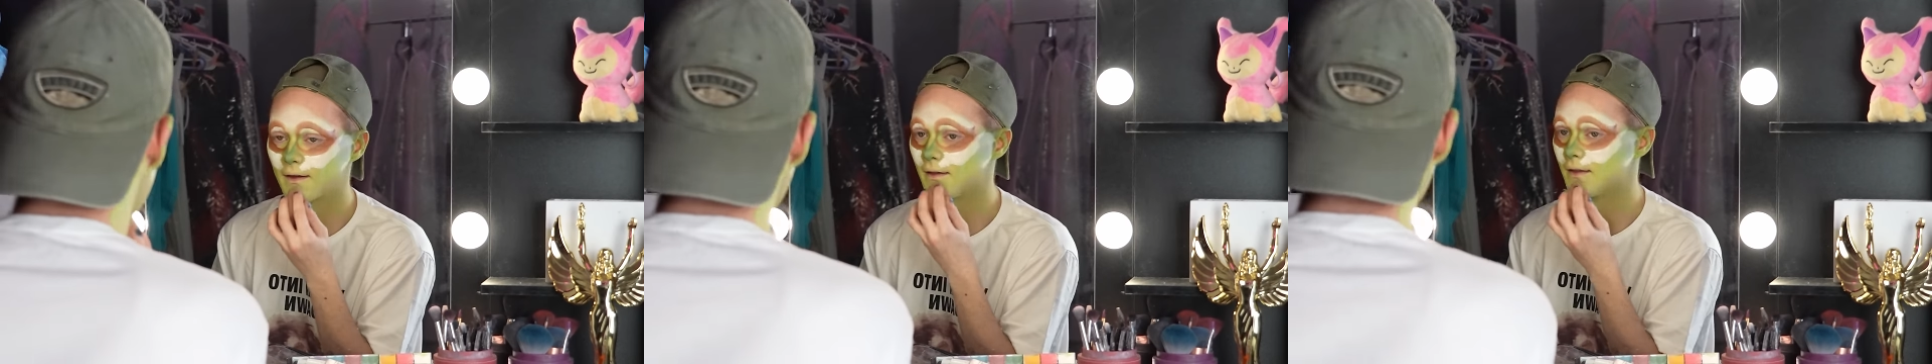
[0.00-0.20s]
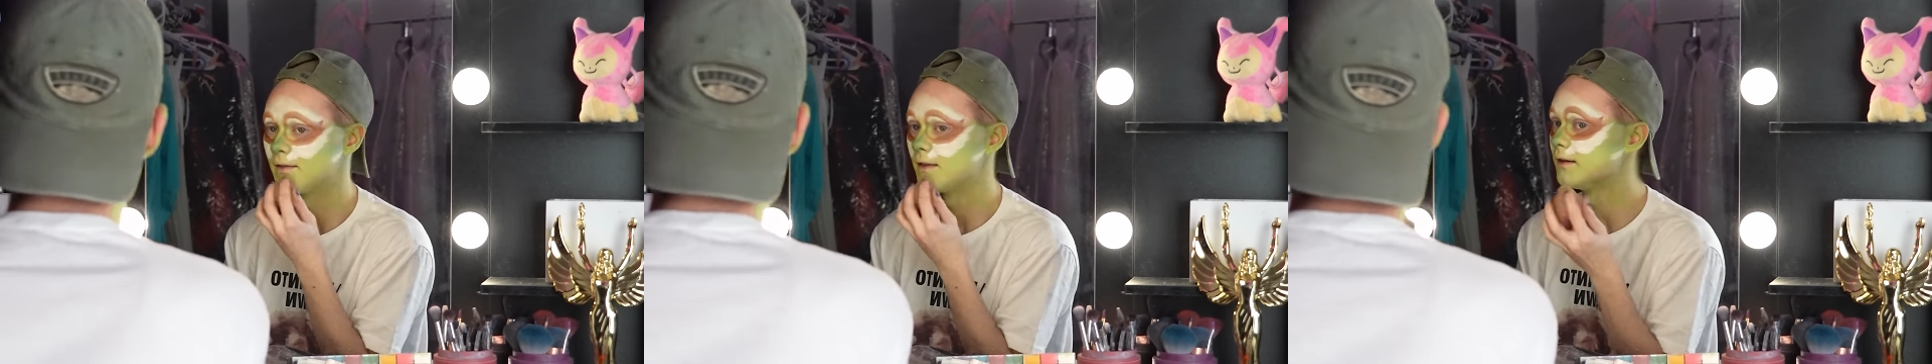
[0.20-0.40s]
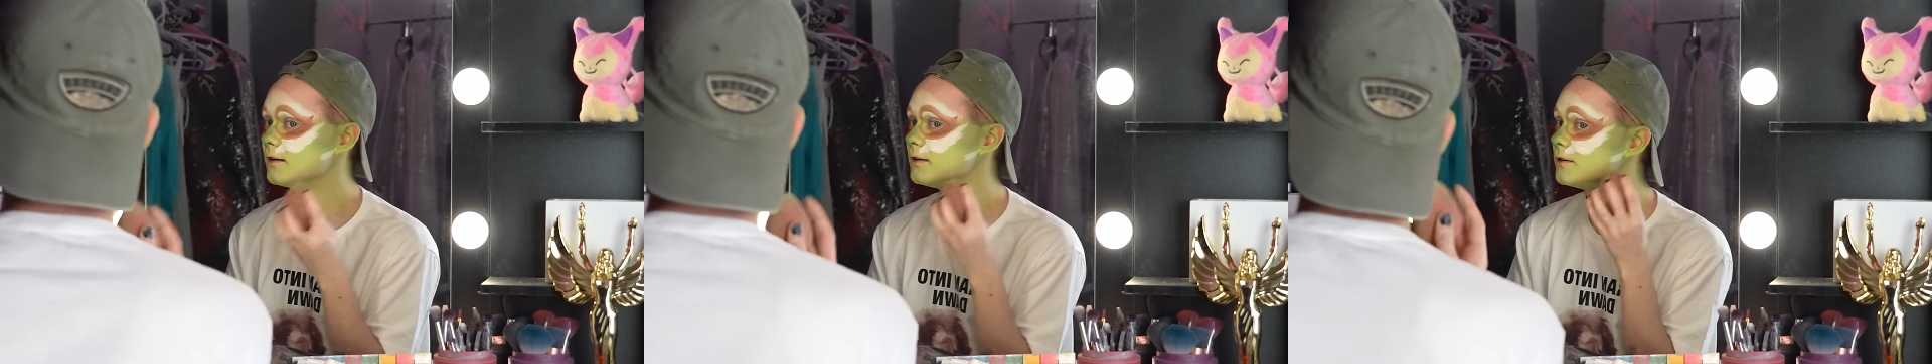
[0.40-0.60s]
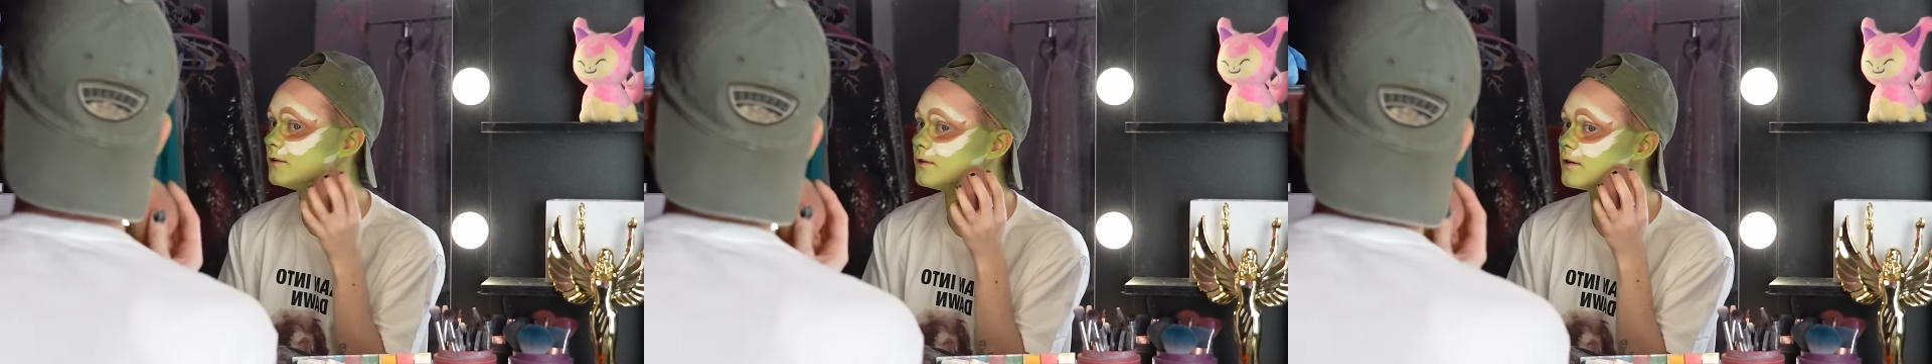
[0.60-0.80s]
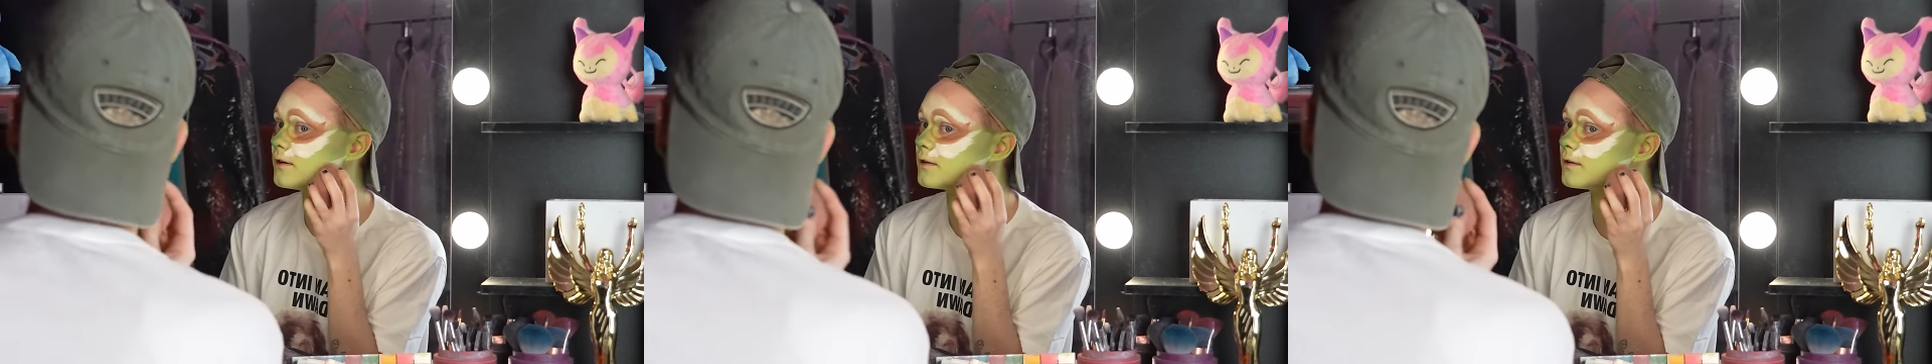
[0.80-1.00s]
And then
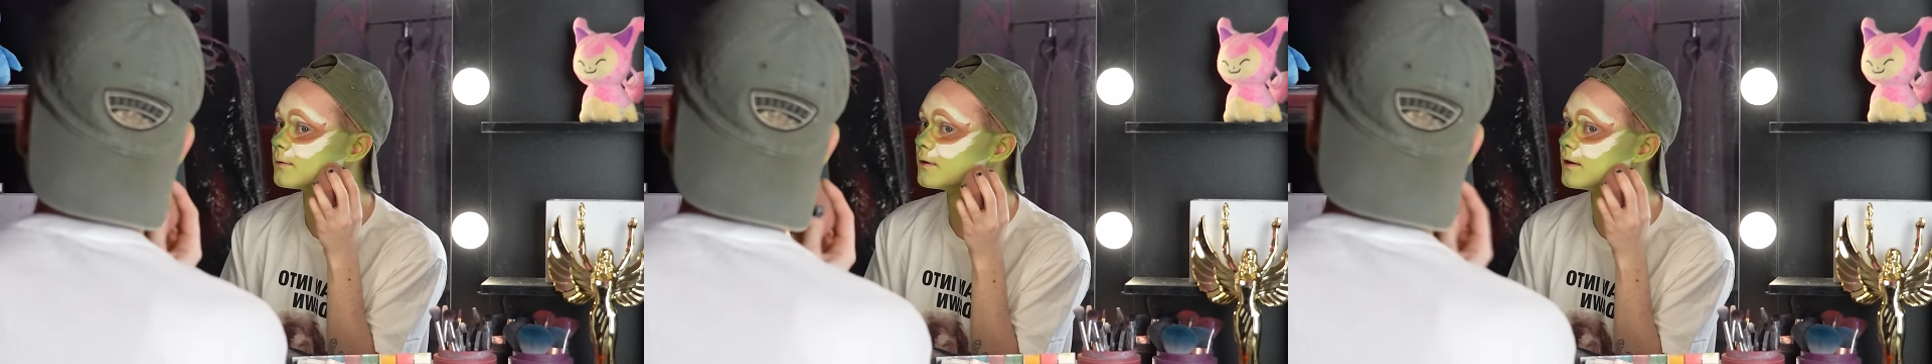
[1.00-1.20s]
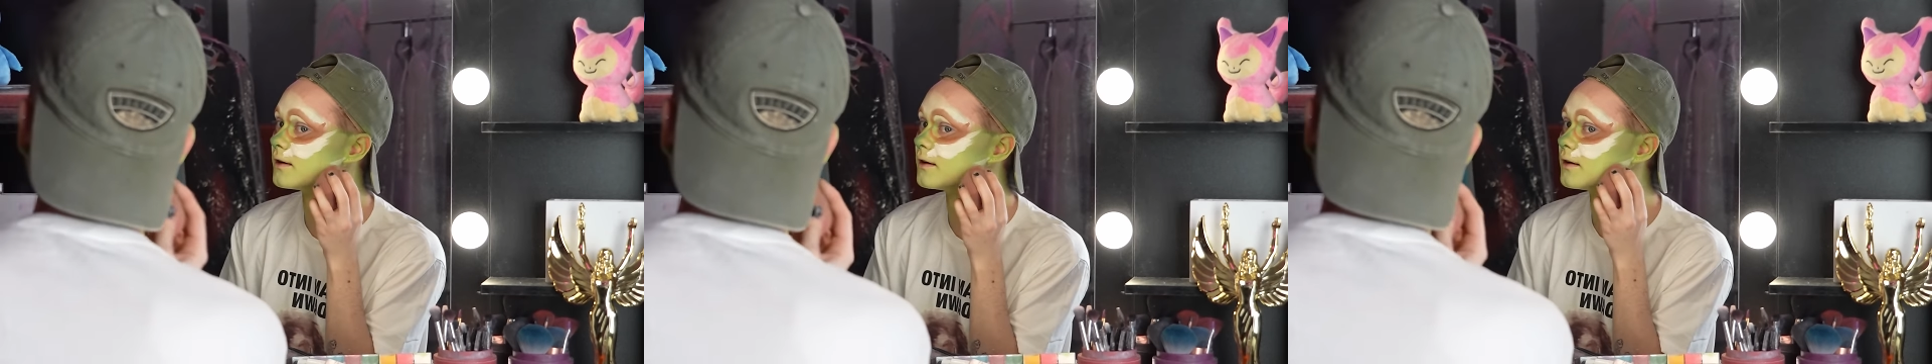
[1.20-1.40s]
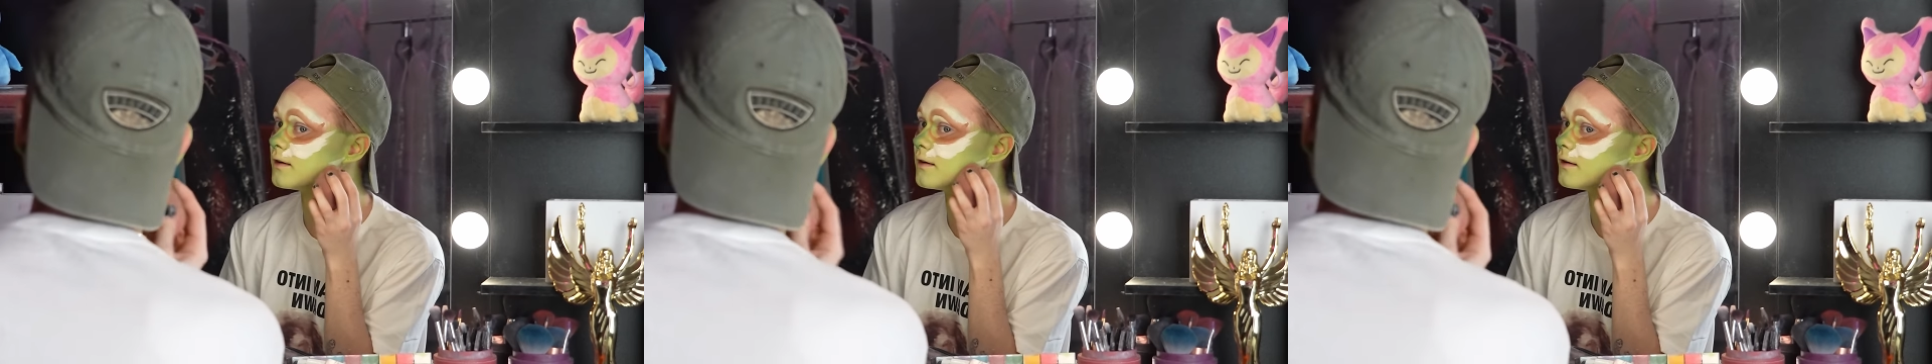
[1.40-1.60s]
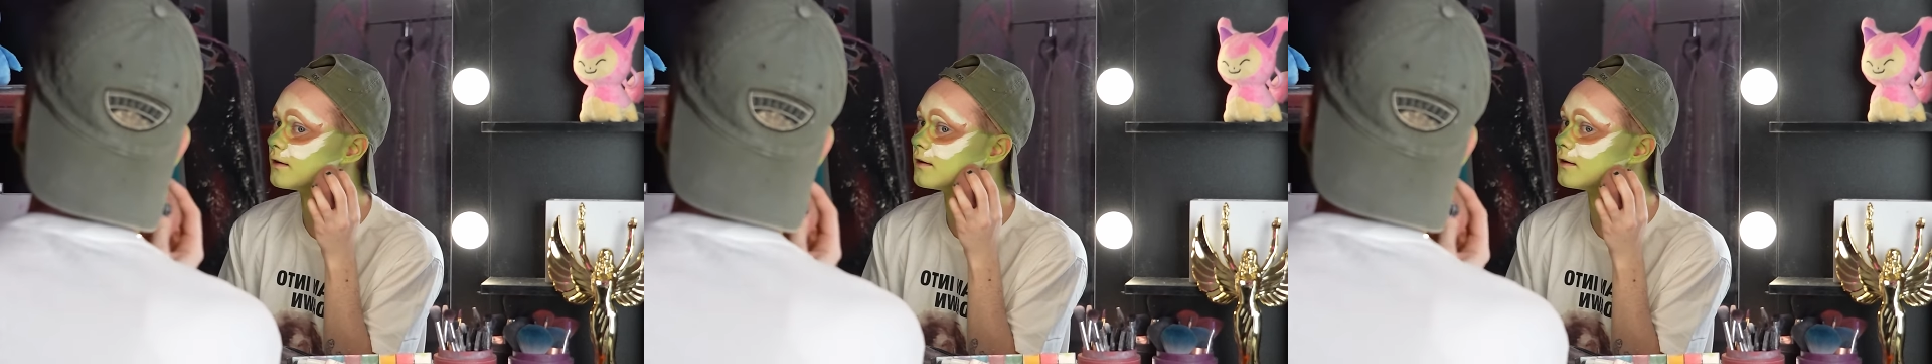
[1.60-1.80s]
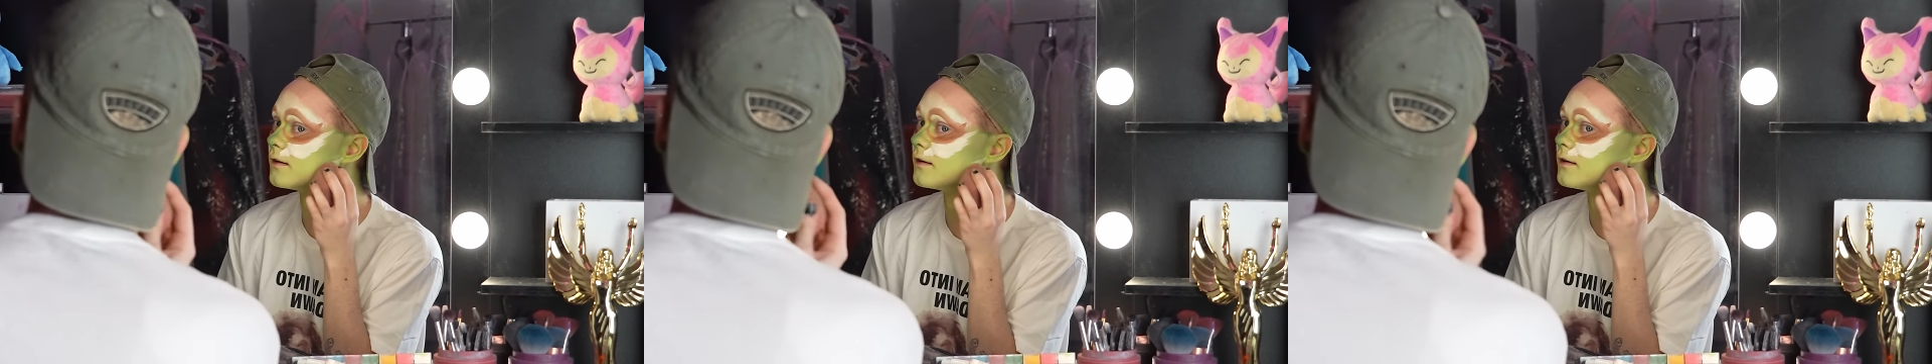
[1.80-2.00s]
you just wanna
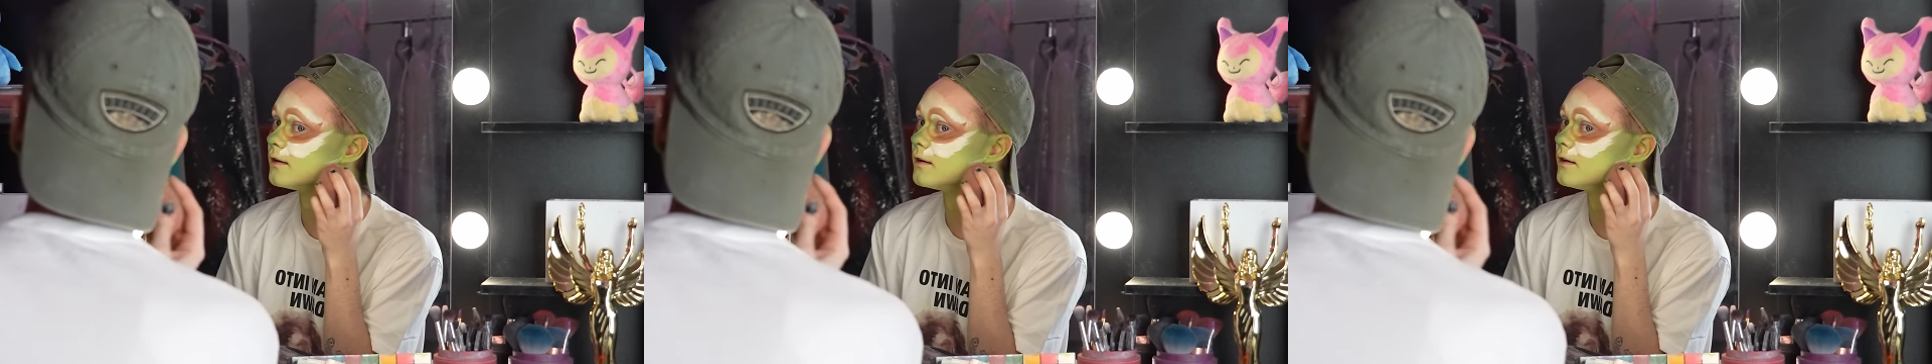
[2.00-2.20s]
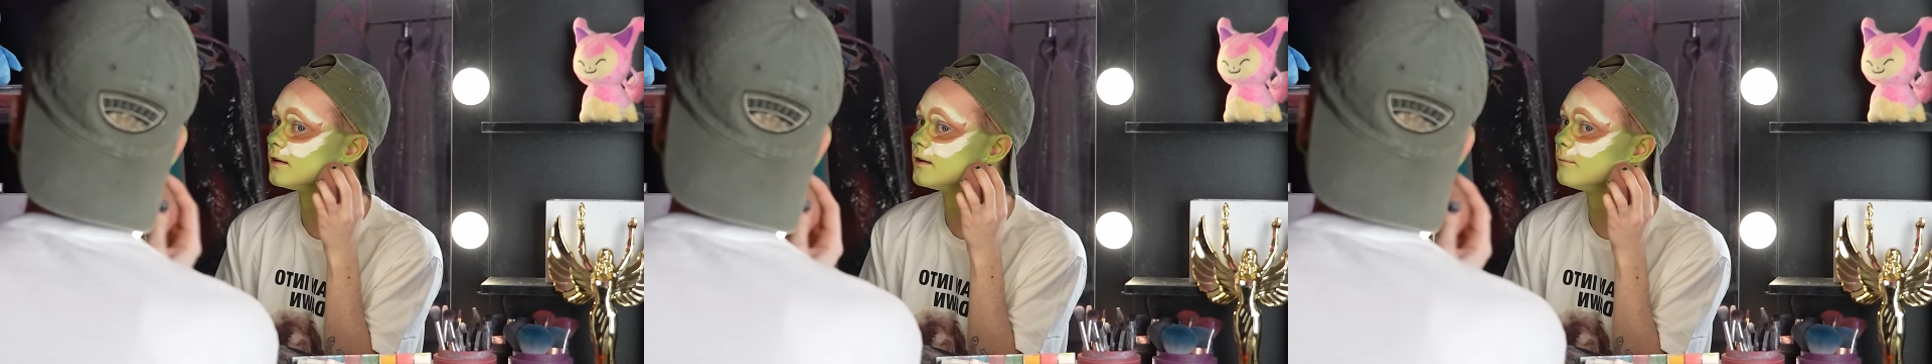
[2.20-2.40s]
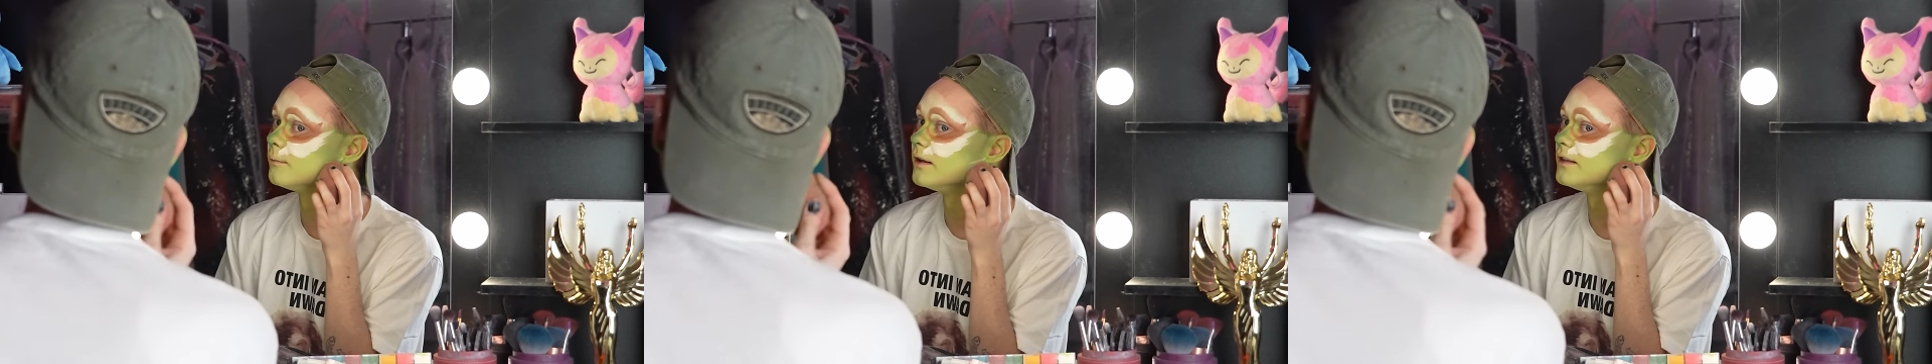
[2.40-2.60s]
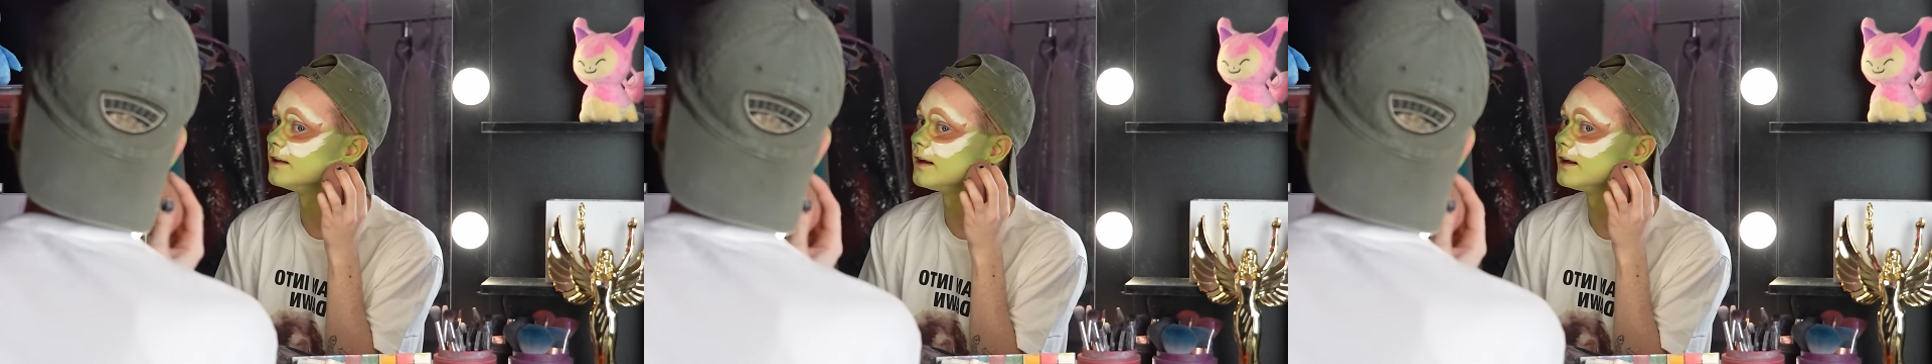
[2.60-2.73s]
blend